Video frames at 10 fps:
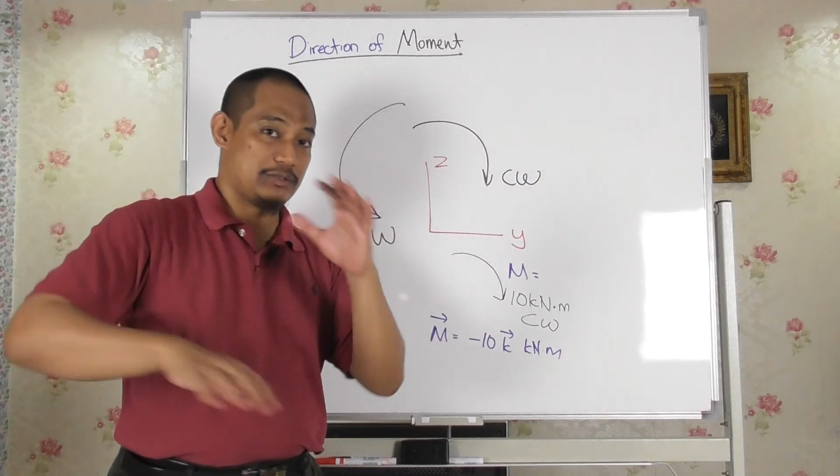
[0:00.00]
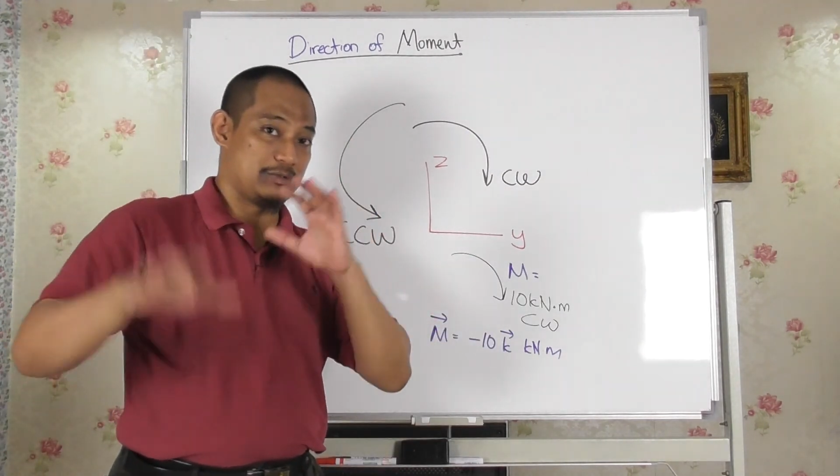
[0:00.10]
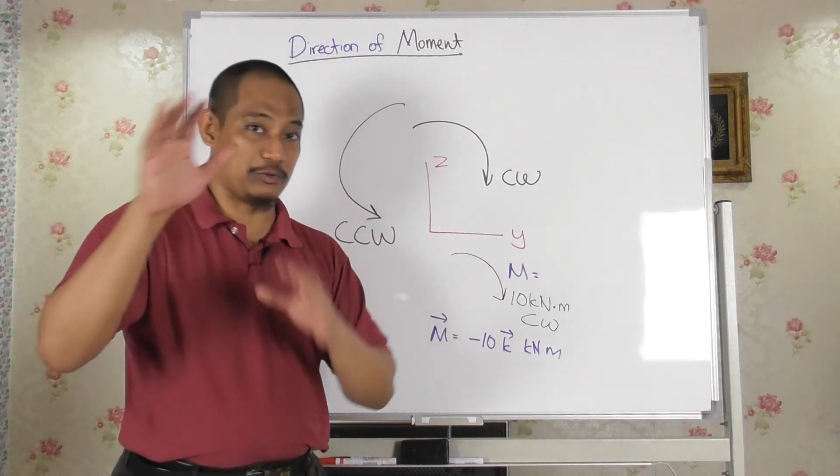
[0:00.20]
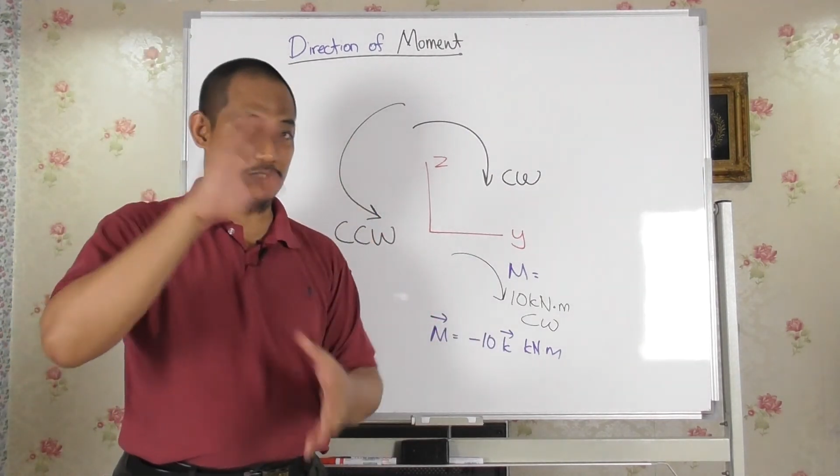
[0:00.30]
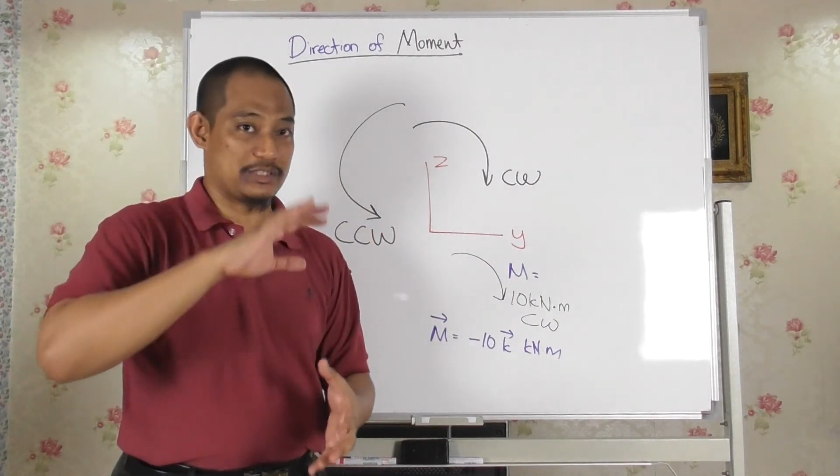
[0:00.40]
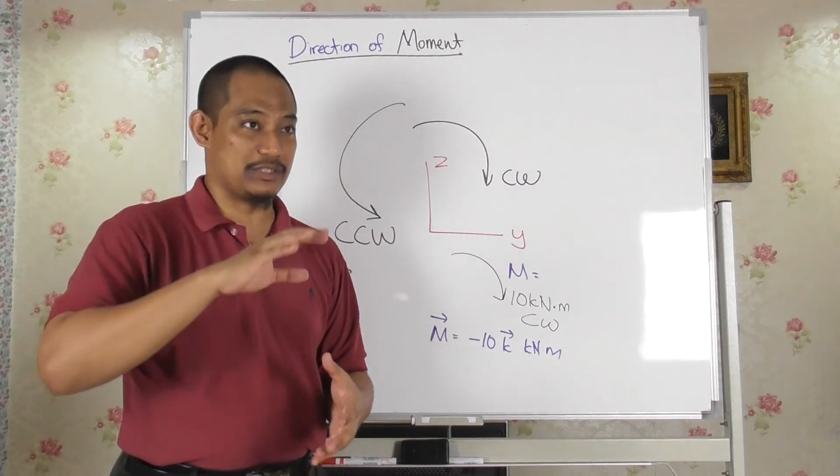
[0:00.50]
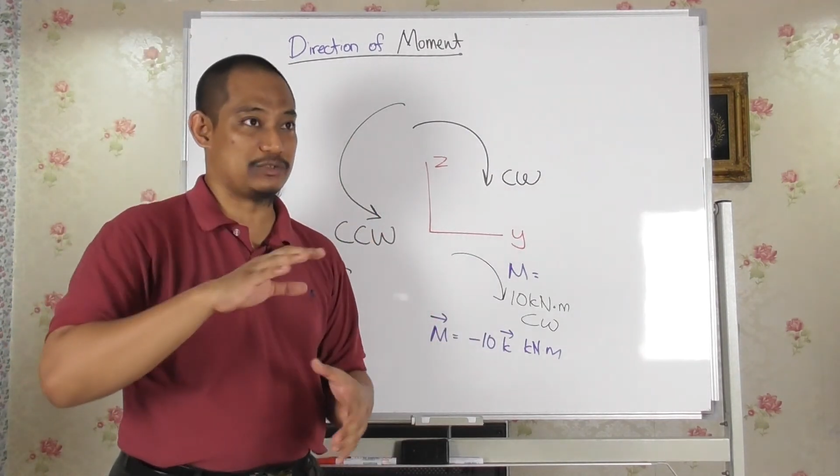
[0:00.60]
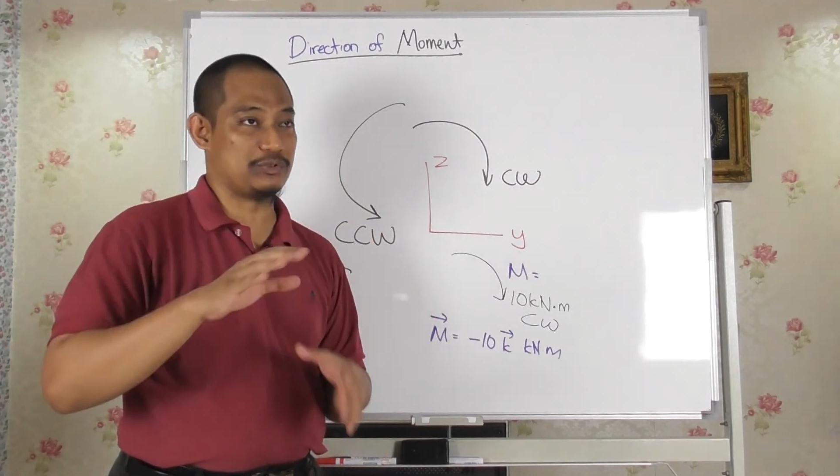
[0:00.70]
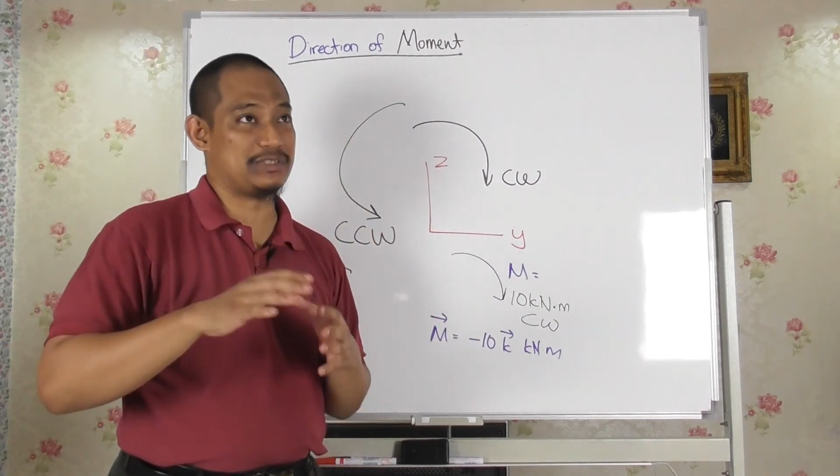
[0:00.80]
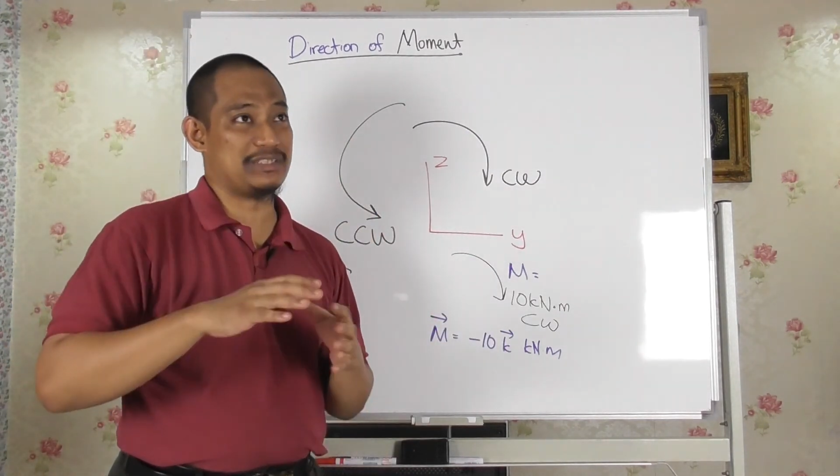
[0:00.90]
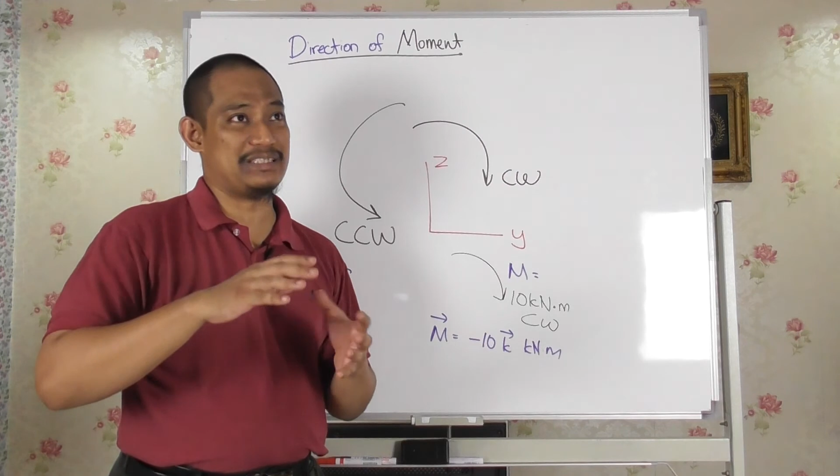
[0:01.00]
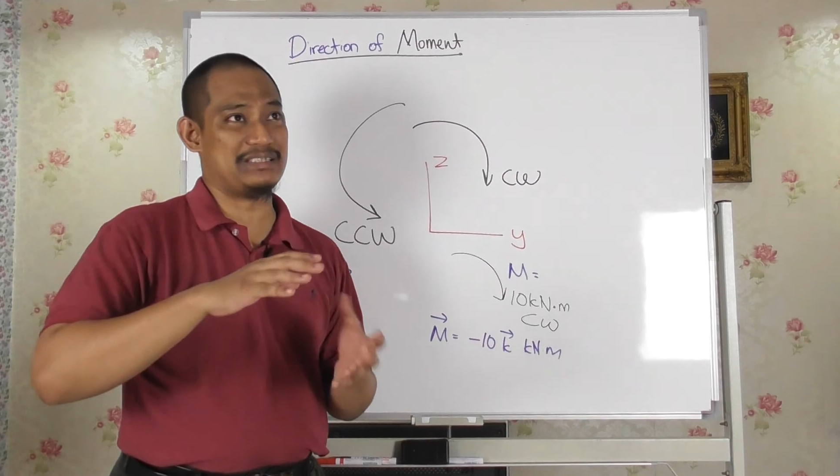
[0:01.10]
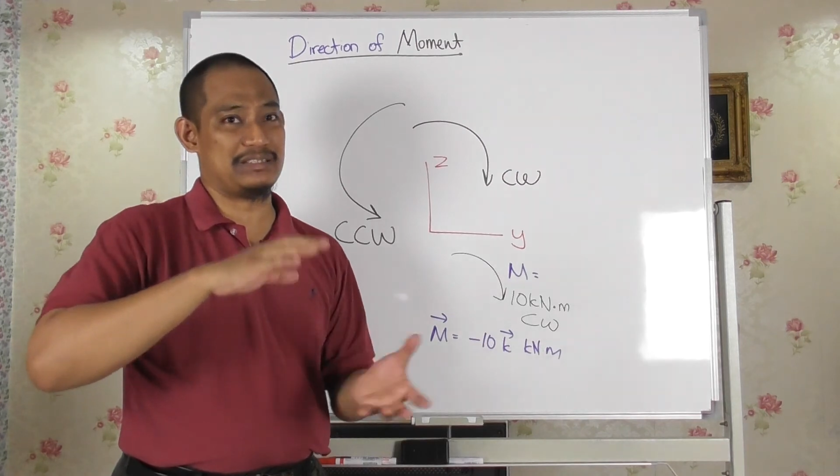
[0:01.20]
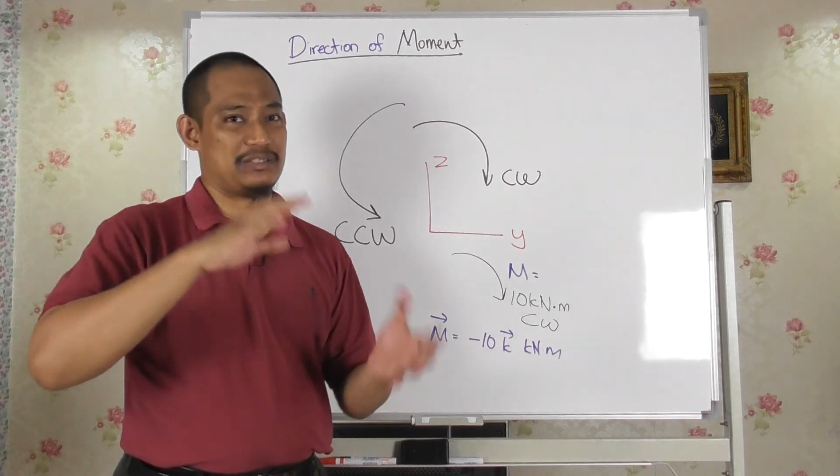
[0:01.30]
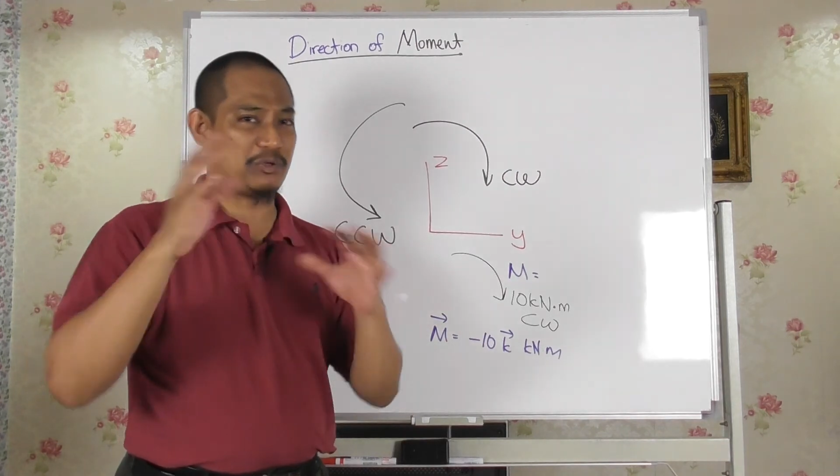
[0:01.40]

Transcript: rotation, so it's easy,